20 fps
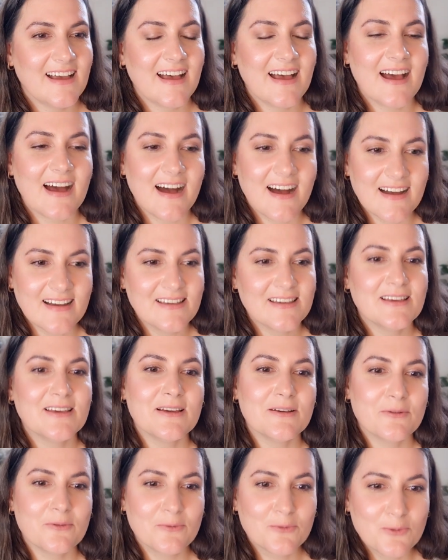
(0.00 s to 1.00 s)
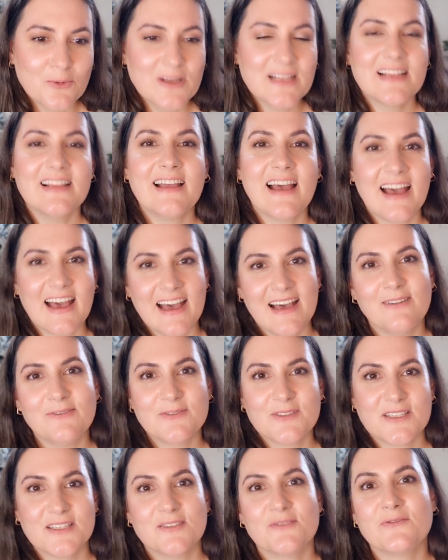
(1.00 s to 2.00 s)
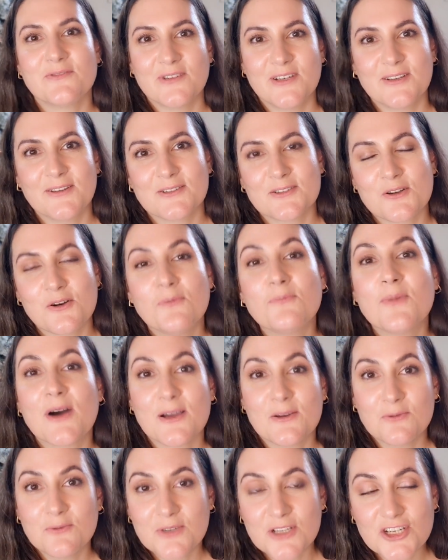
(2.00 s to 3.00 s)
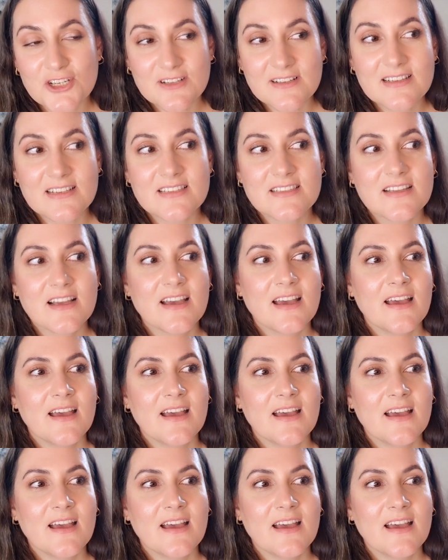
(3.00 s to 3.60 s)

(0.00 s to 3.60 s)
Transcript: I will have this fragrance on my wish list,